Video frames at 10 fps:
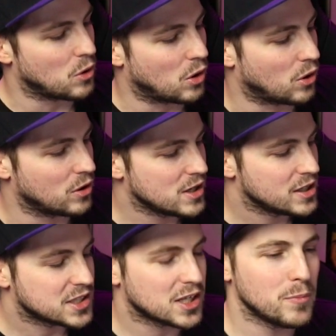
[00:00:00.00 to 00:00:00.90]
or
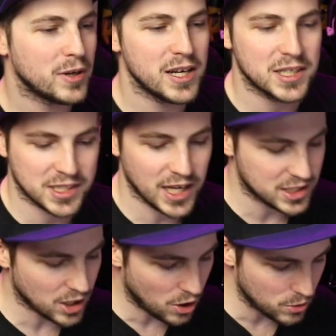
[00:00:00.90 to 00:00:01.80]
somebody has
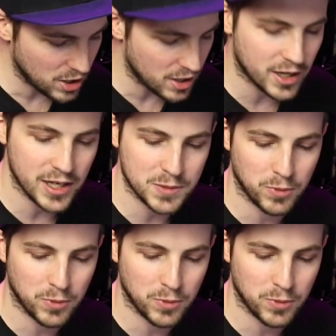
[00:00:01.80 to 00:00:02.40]
said, oh, look, it's